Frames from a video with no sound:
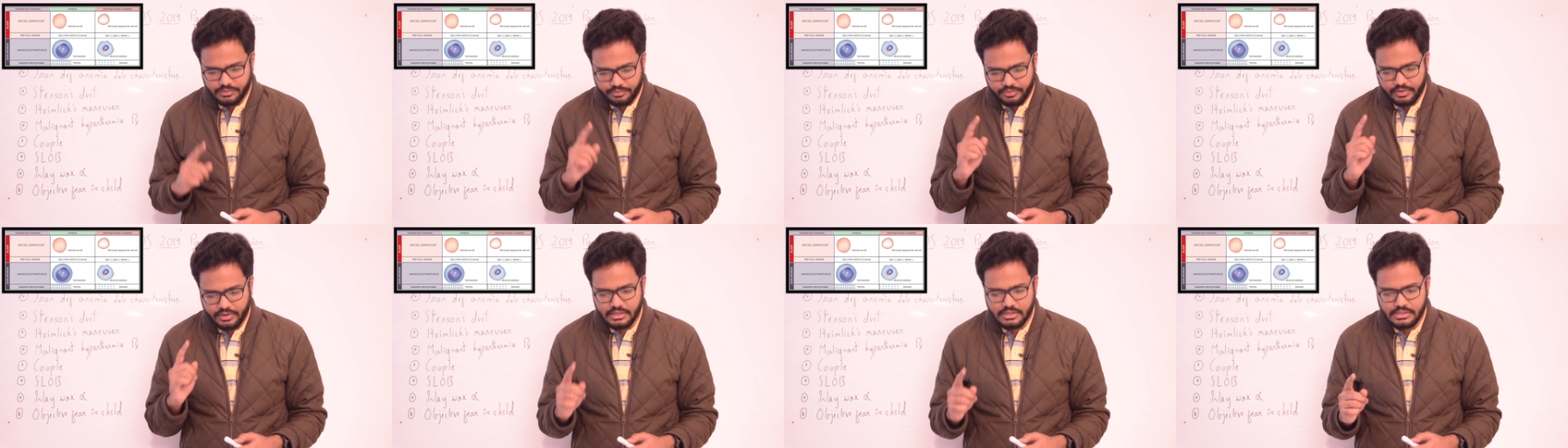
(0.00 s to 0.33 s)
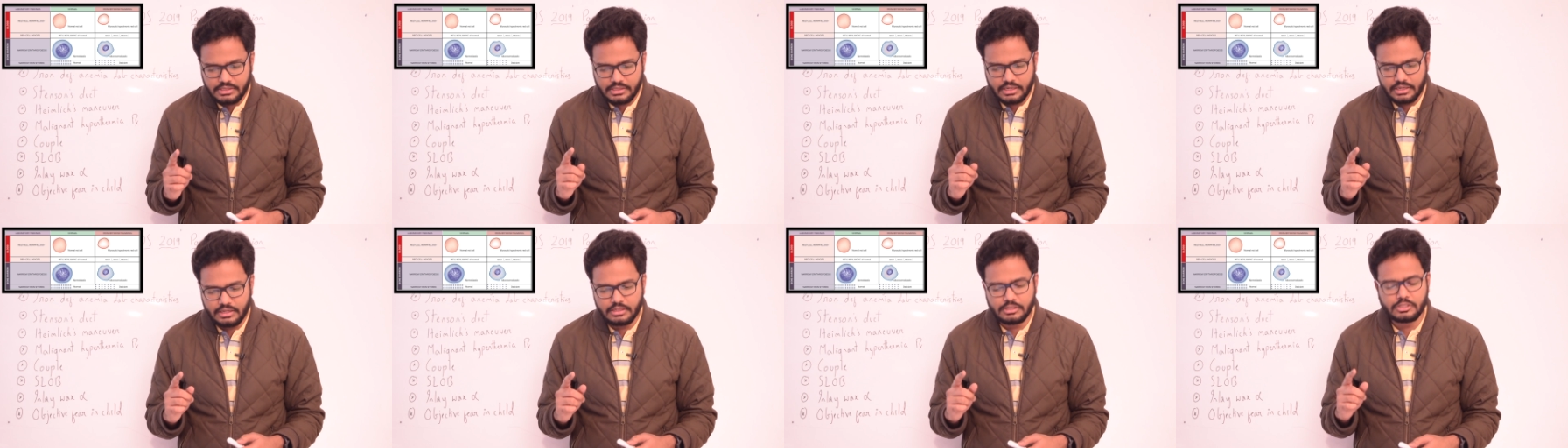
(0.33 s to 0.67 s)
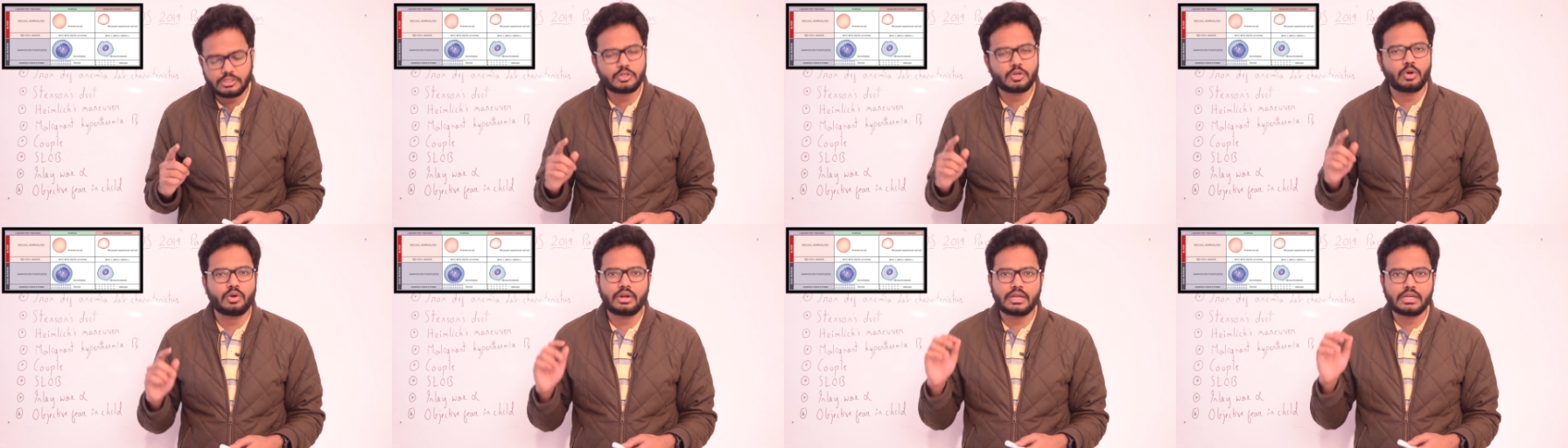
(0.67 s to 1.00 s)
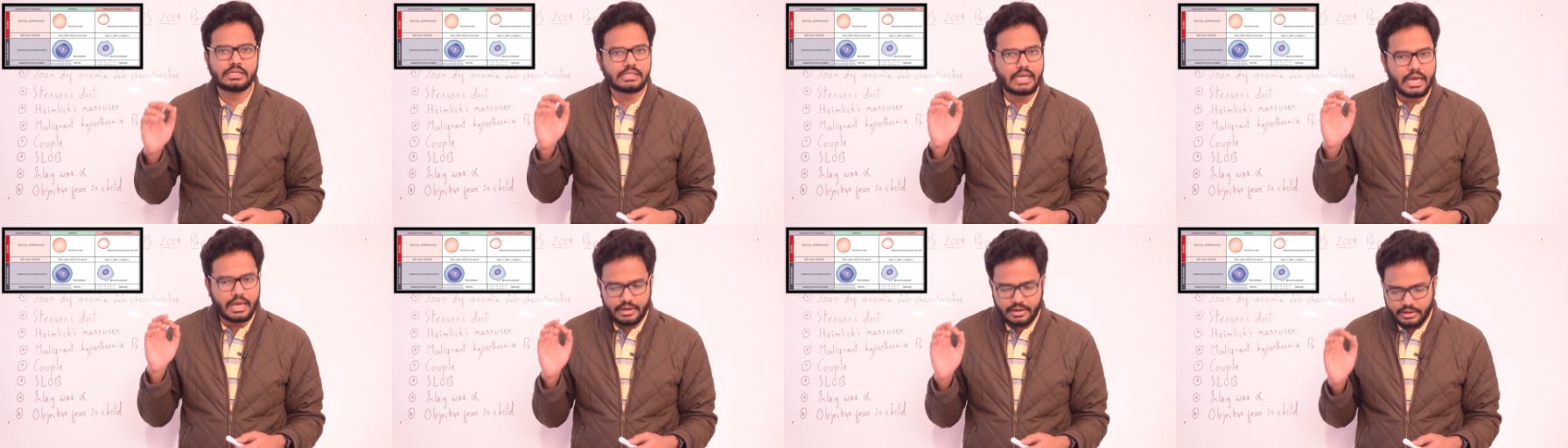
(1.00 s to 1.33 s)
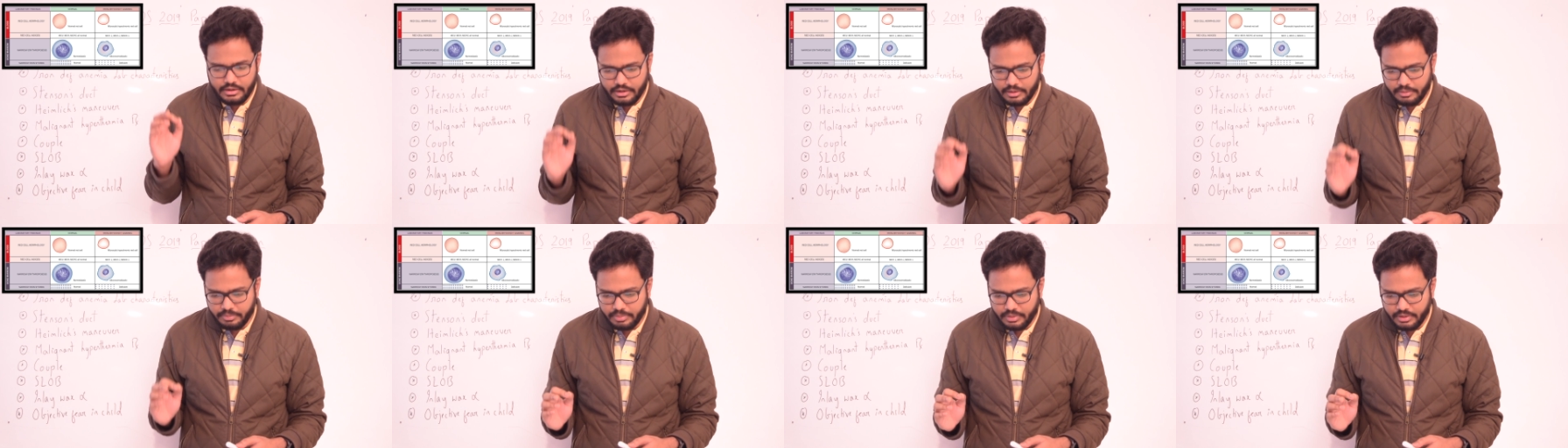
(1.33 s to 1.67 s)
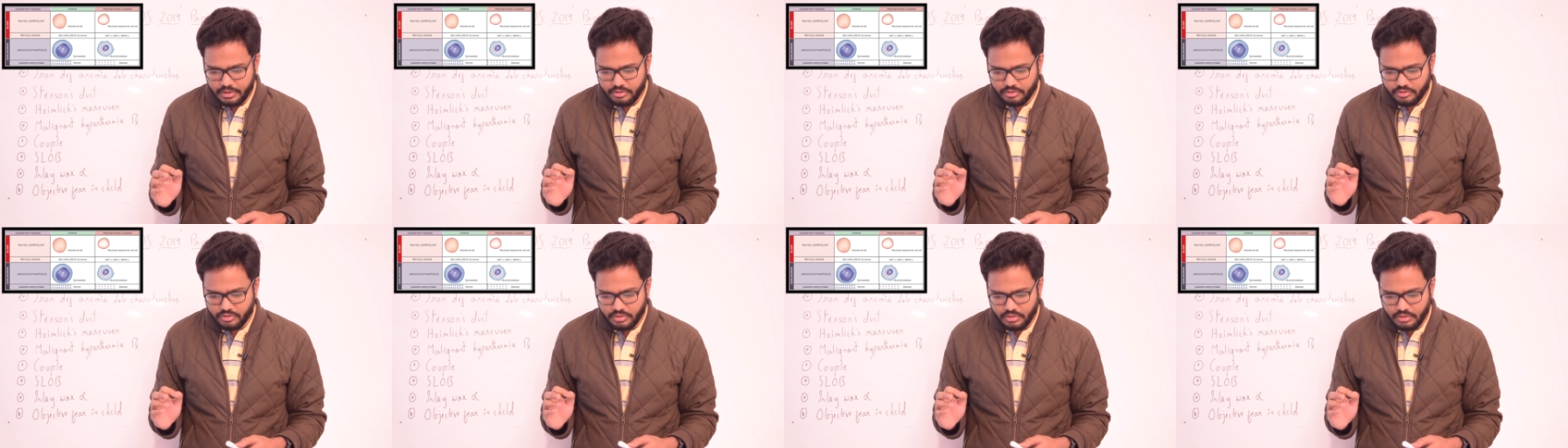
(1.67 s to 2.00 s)
First, storage iron
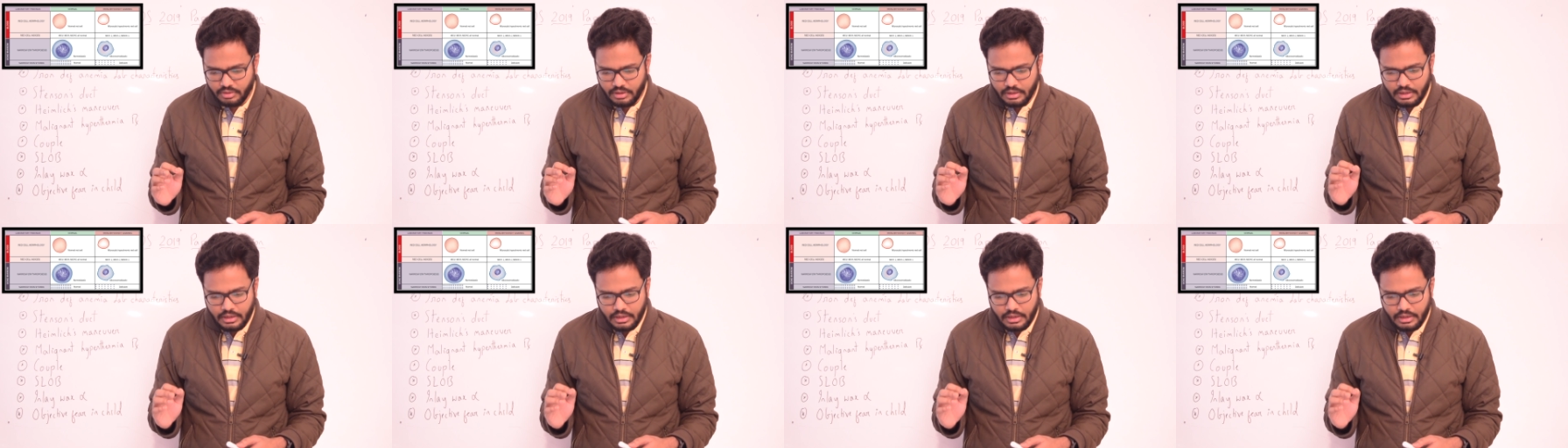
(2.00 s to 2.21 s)
depletion.